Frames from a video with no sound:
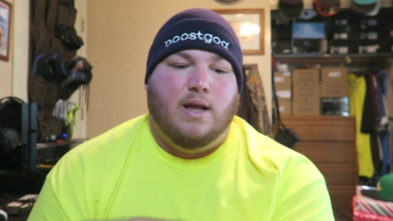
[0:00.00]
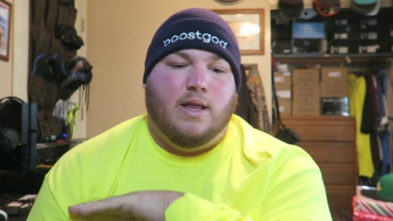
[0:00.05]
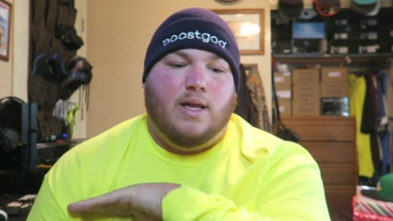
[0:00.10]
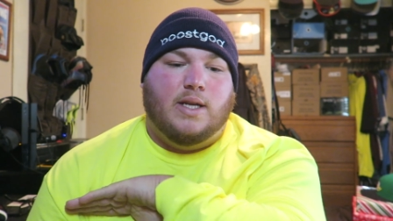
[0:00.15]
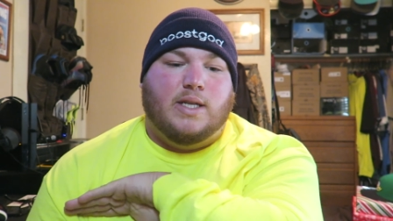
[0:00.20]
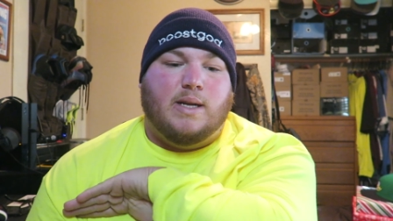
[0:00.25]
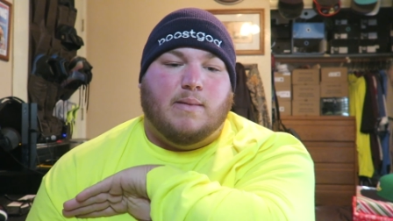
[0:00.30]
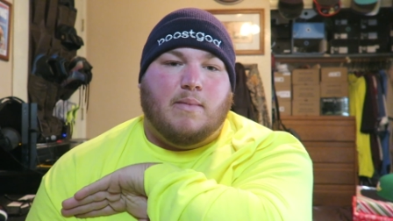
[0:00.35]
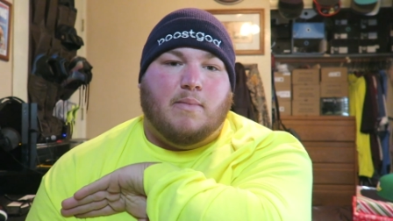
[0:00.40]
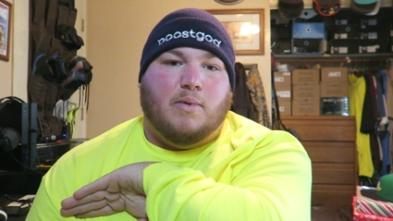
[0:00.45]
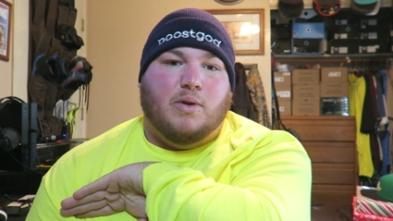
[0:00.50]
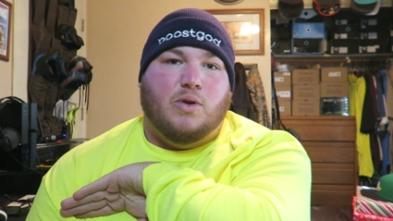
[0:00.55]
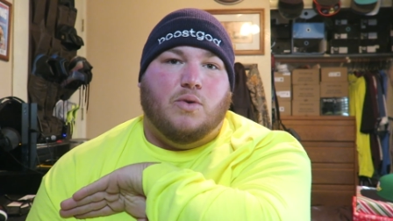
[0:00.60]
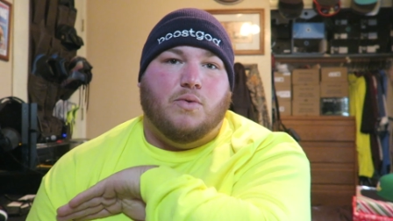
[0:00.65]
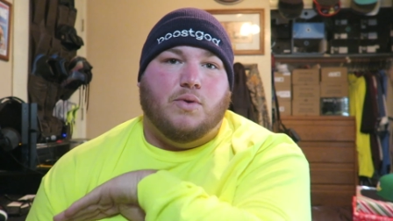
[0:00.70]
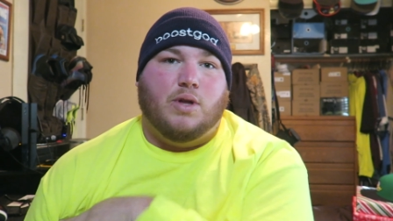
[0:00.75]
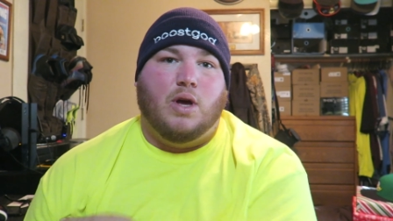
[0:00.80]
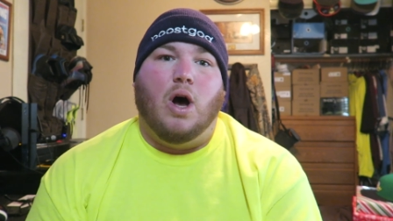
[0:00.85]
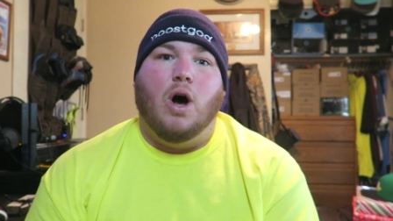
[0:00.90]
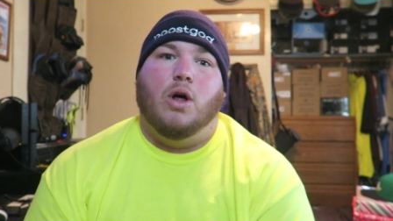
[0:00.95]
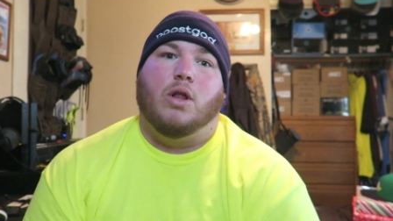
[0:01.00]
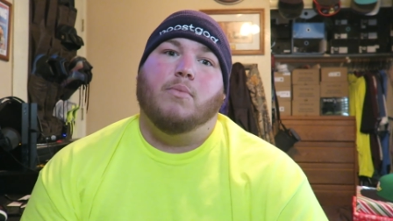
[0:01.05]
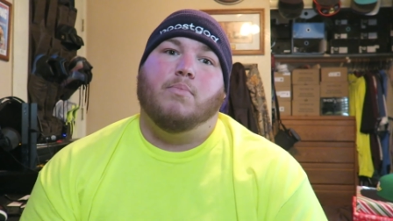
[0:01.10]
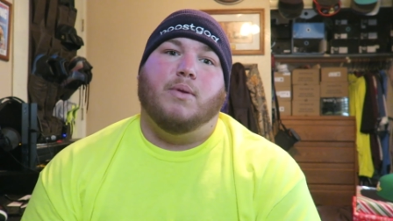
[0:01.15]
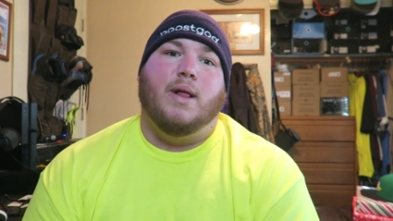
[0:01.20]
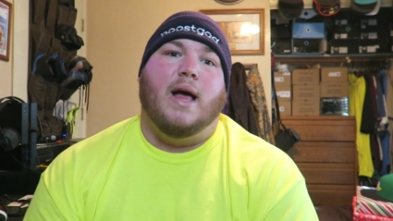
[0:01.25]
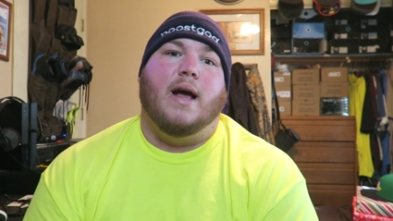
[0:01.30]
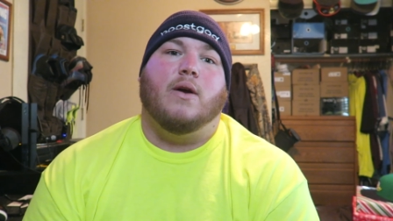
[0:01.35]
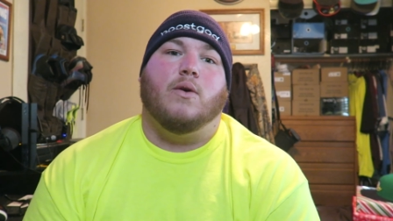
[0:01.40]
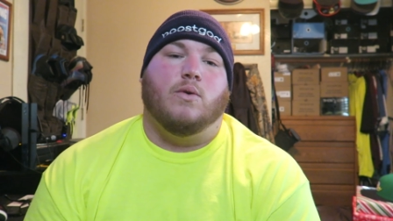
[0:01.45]
This time I'm going to do it with all the
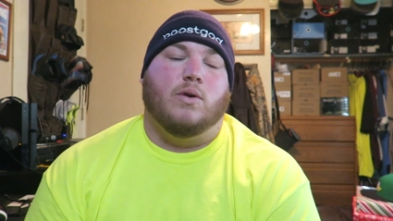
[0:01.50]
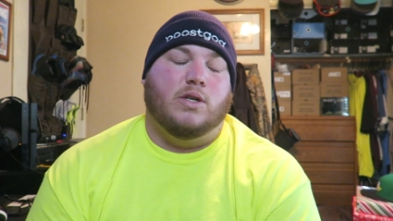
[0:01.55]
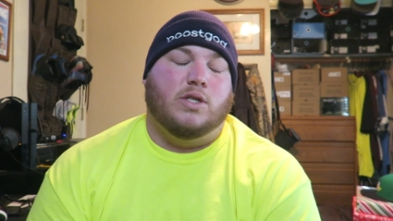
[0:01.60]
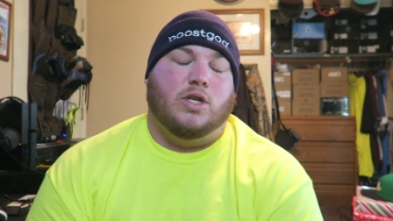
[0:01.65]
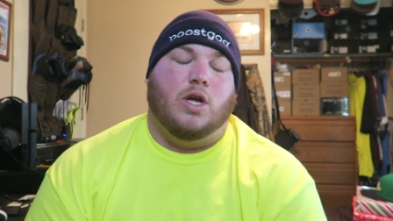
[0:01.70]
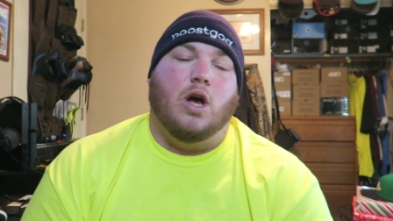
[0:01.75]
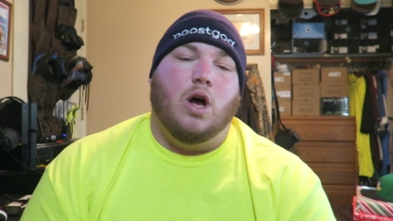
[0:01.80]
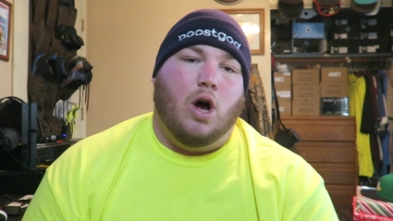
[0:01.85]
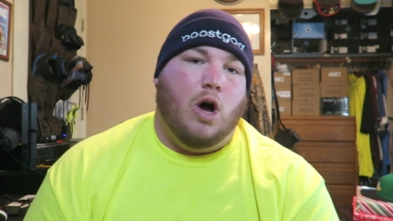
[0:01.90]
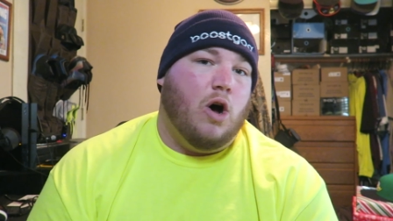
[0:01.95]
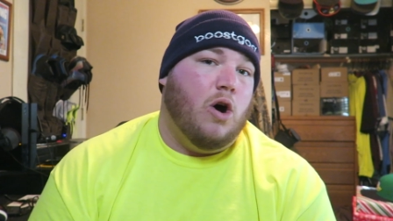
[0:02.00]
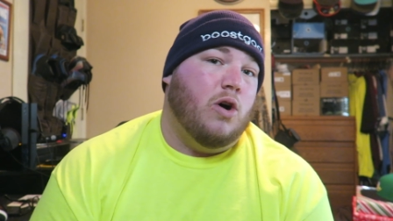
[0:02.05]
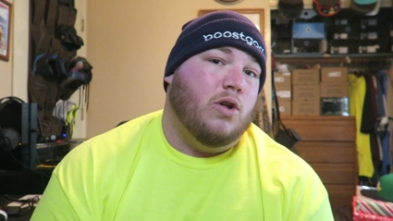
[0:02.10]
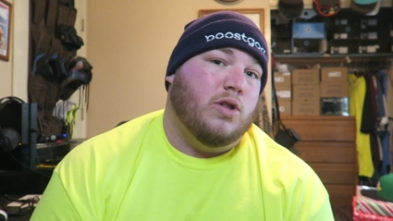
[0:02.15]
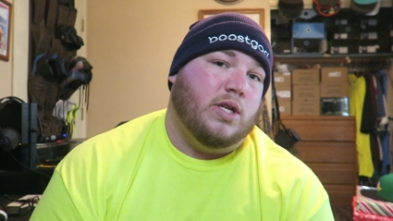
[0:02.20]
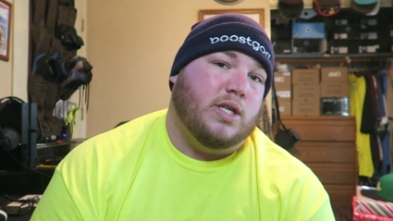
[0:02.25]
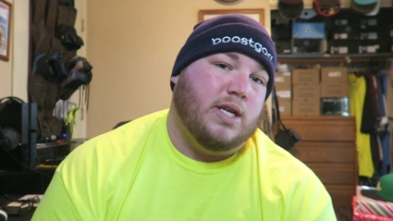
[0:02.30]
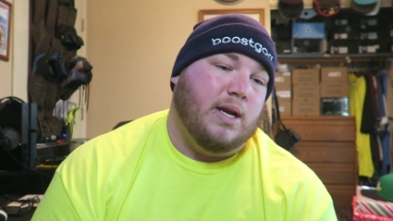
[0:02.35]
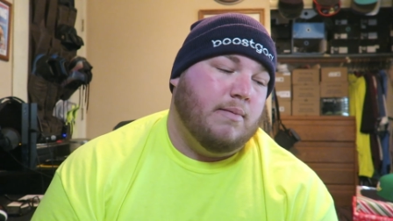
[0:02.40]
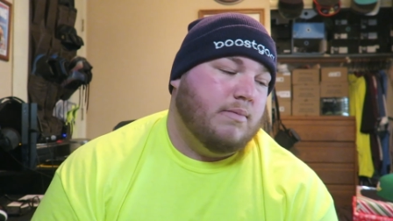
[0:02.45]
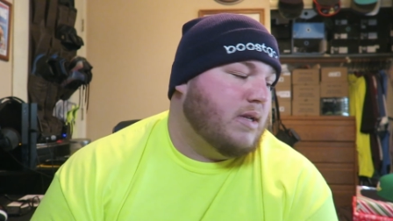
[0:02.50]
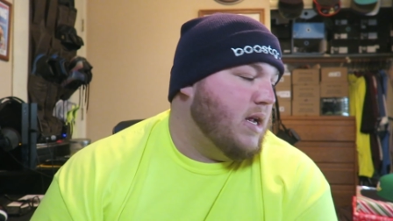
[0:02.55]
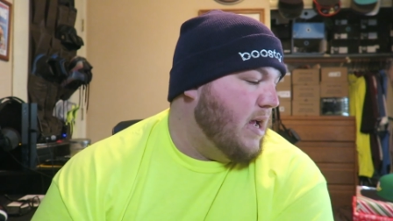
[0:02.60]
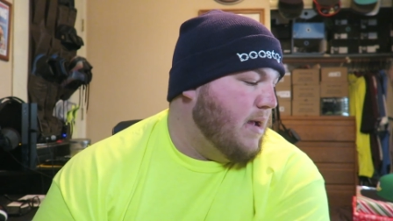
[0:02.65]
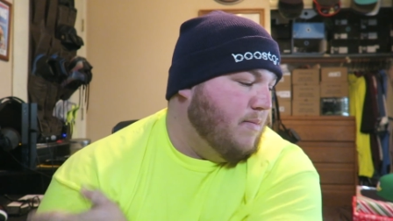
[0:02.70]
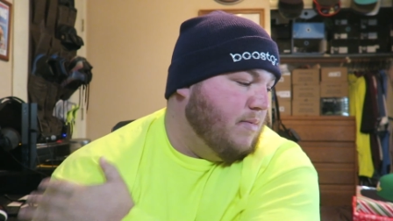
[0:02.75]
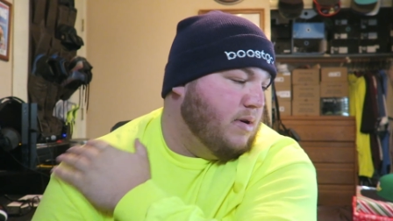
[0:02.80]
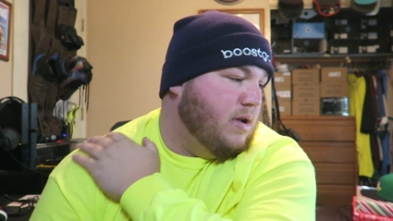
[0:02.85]
black ones all at the same time.